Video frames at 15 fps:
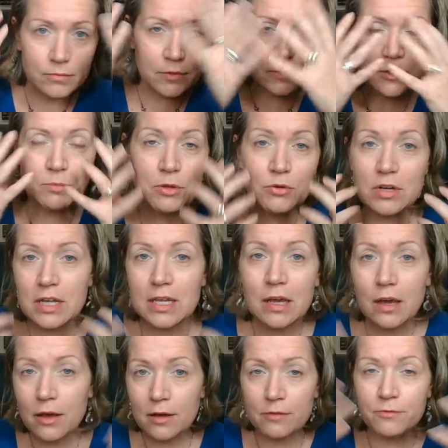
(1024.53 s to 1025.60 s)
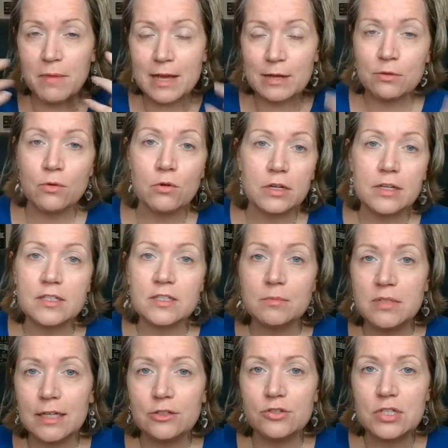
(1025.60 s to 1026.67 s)
community of microorganisms
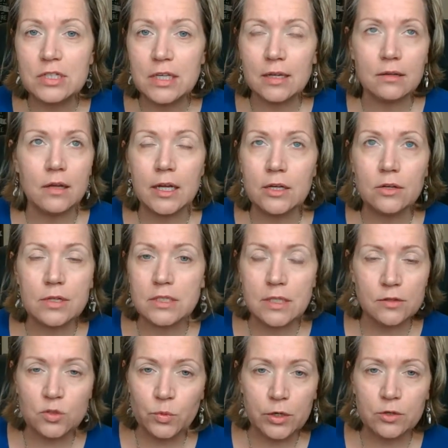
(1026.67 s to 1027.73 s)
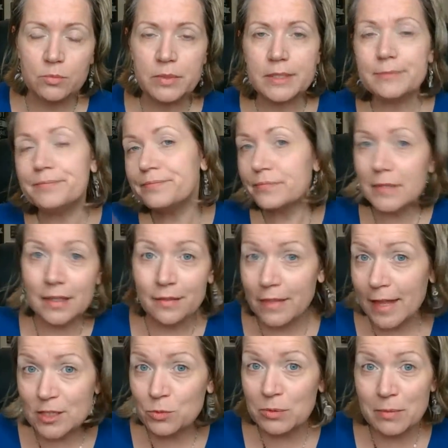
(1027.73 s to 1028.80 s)
on your skin. I know that sounds weird, but
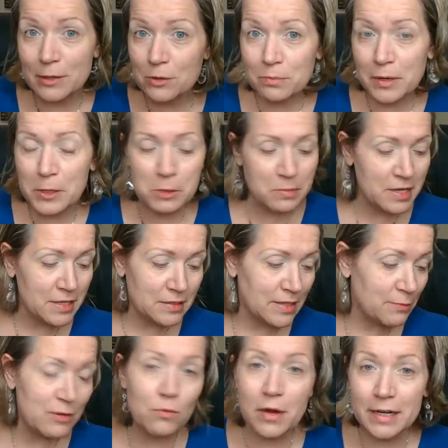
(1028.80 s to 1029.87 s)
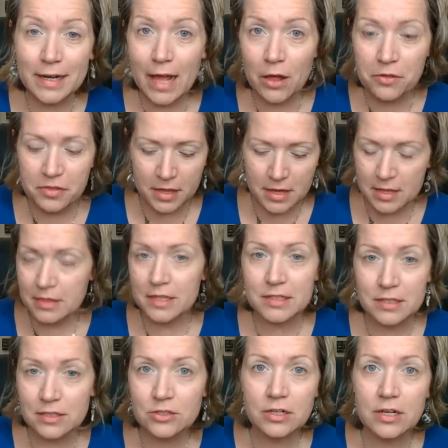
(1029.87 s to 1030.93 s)
that's what microbiome is, and we want it healthy, and this
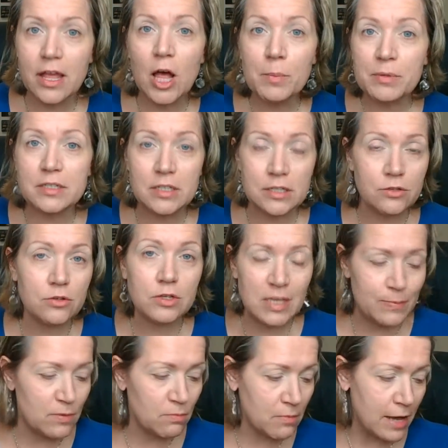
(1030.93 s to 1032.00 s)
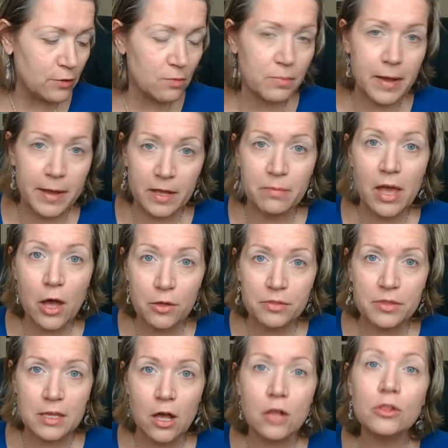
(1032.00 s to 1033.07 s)
is going to help continue to keep your microbiome
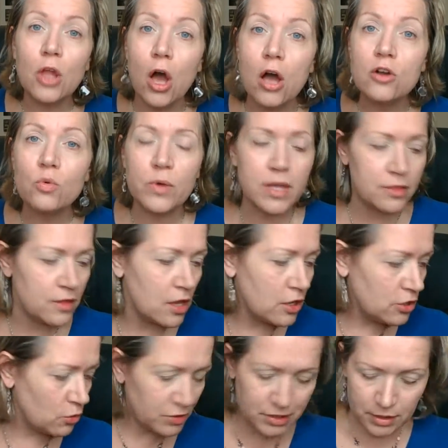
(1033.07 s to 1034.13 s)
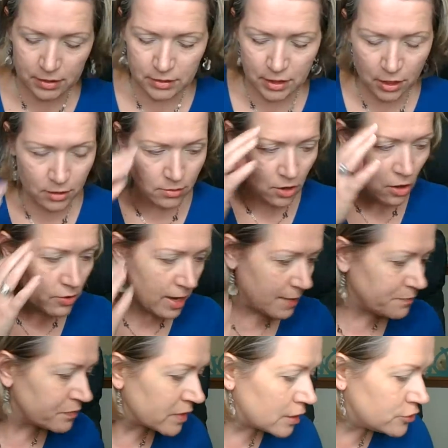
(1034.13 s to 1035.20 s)
healthy along with your skincare.
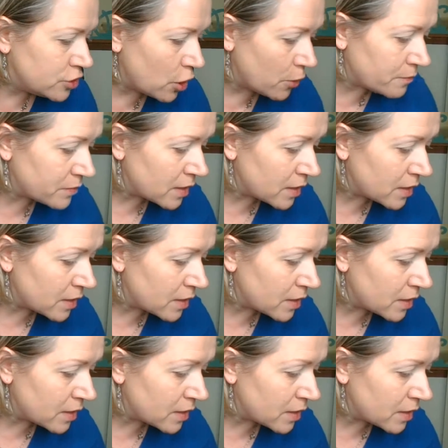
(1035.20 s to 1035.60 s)
Okay, so